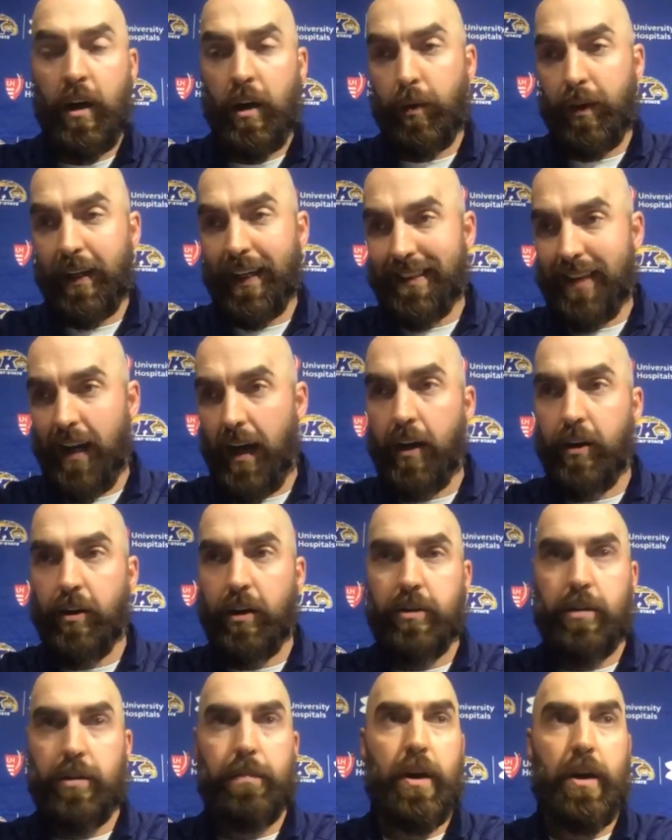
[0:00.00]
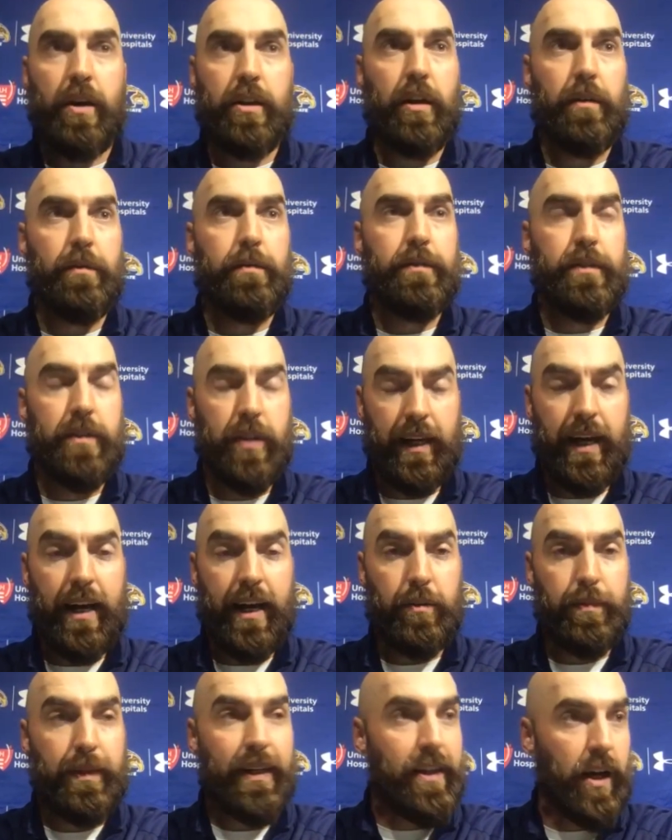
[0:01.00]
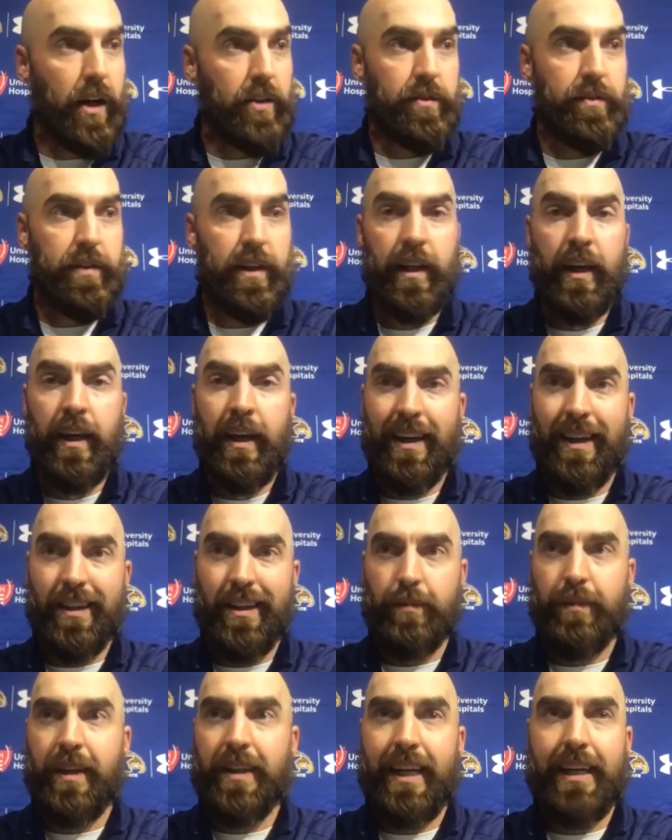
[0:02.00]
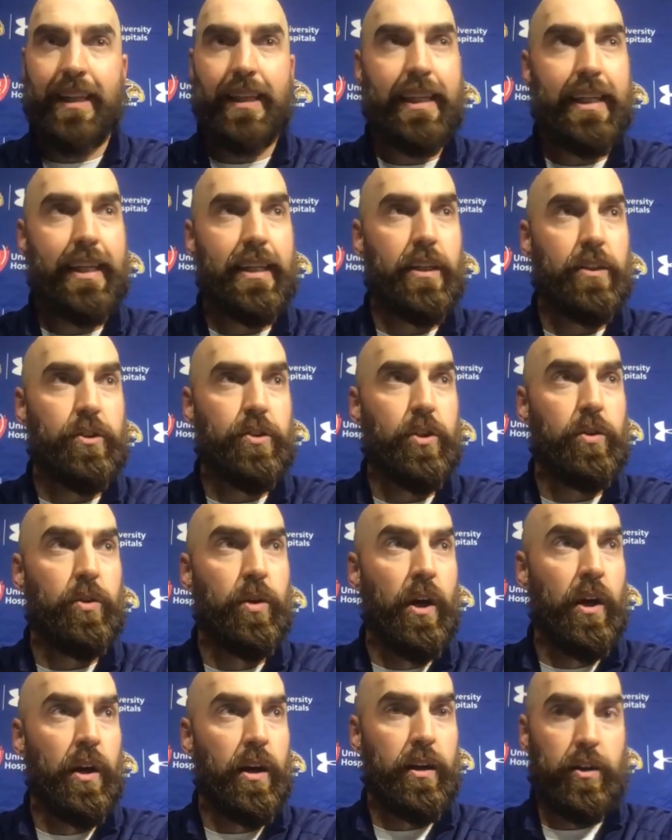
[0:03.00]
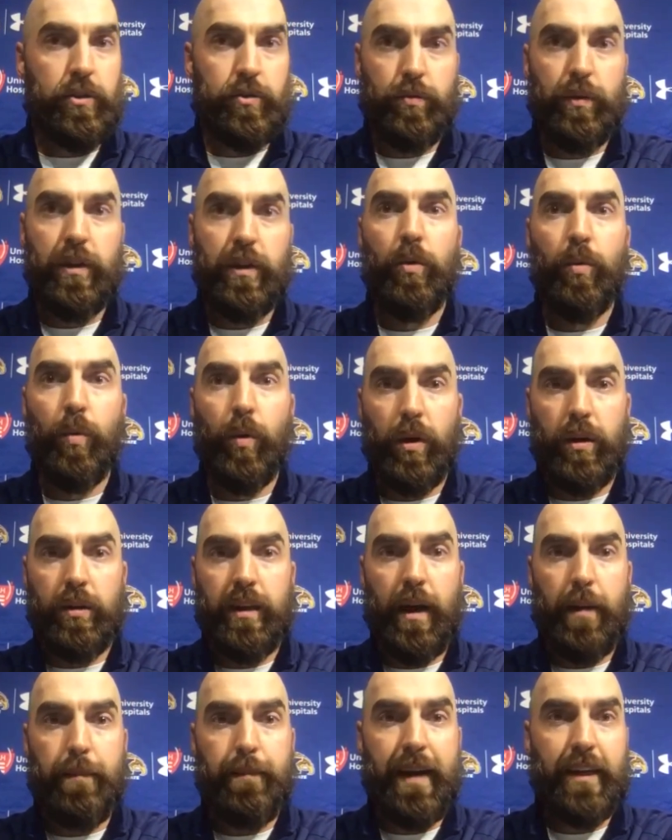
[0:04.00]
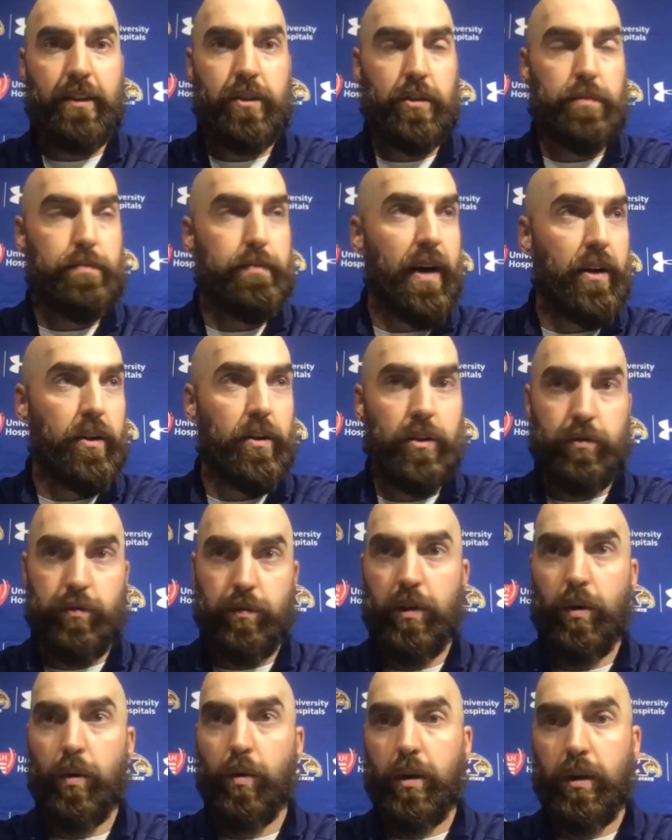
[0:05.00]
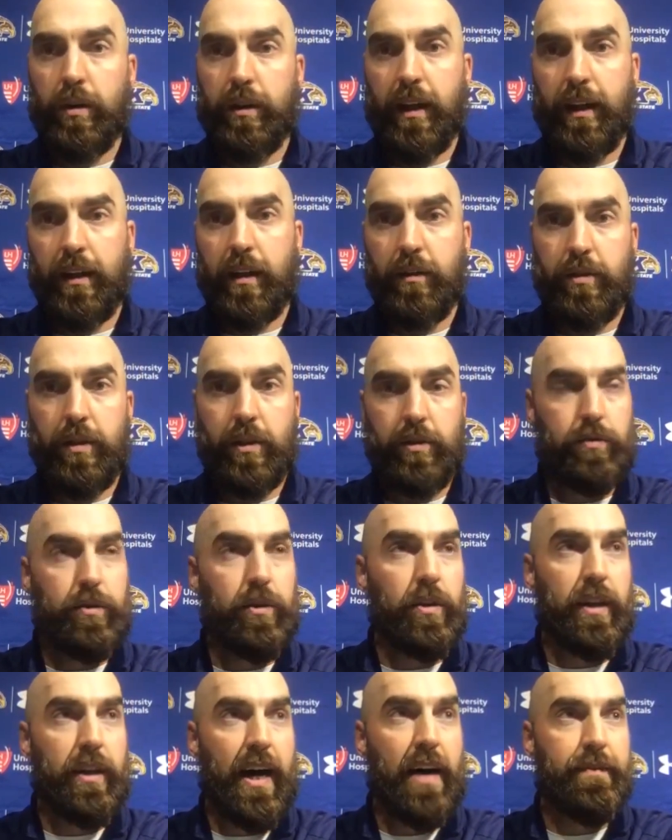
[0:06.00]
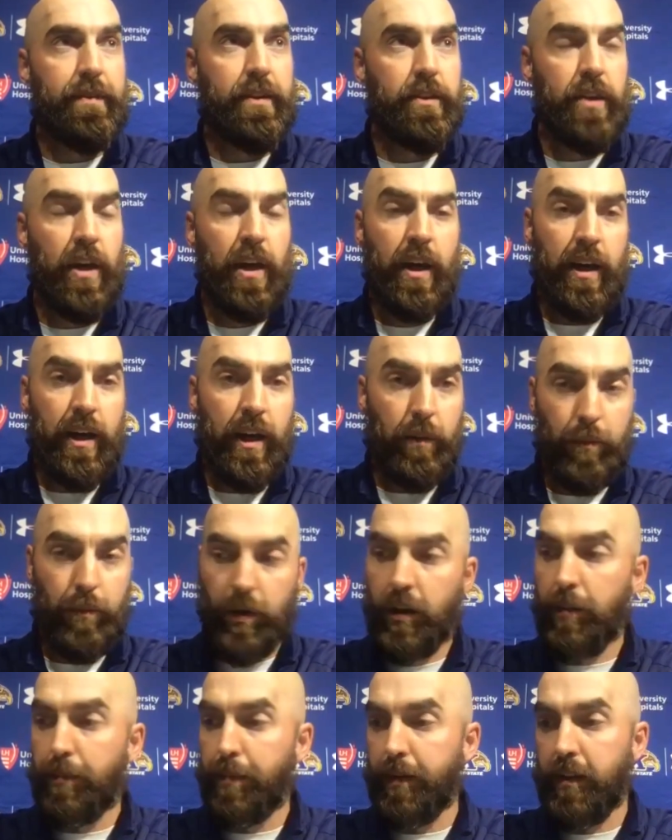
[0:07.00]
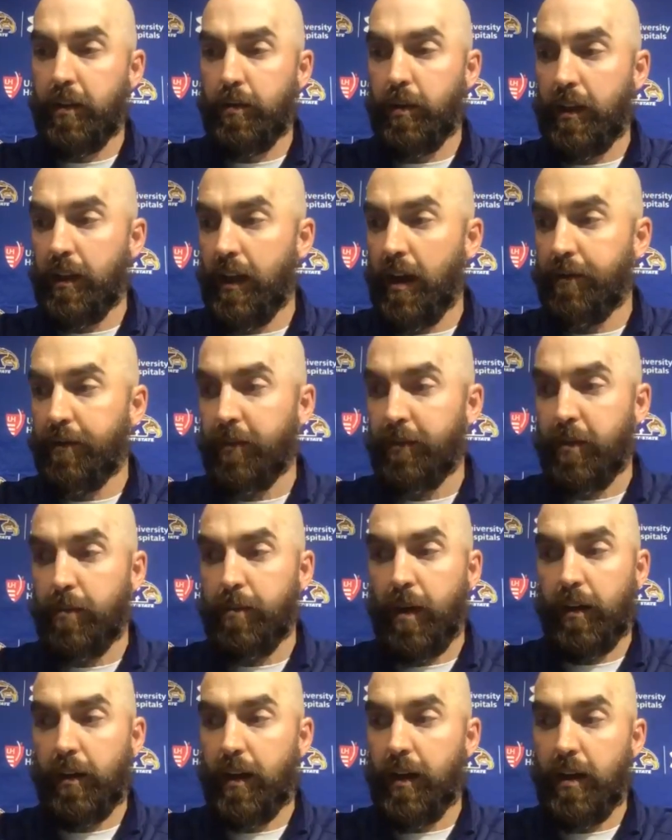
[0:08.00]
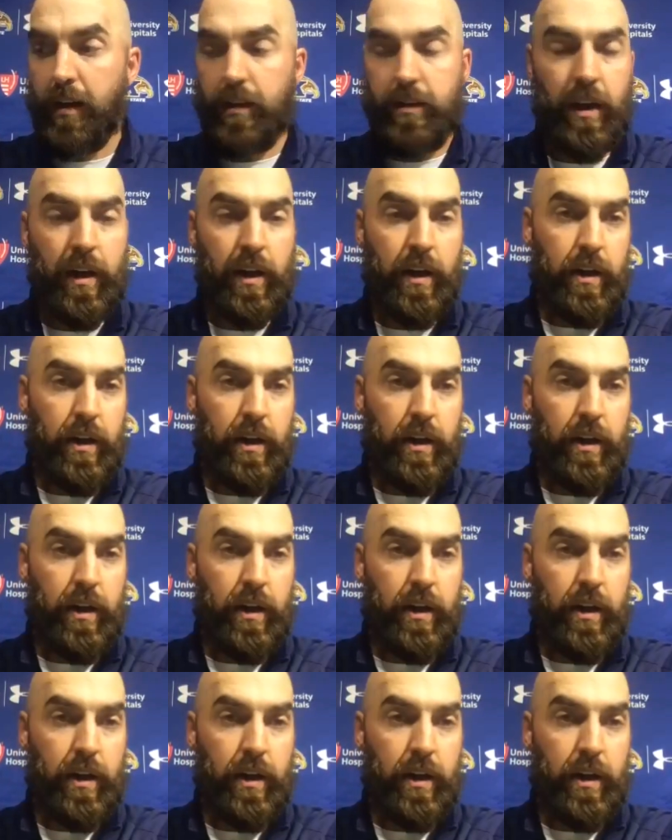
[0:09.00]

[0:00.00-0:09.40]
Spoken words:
We get tighter as a ball club together because of it, and something that they lean into, and it's real work that makes us better. It's real work that gives us real confidence. I'm really pleased with the effort from our kids.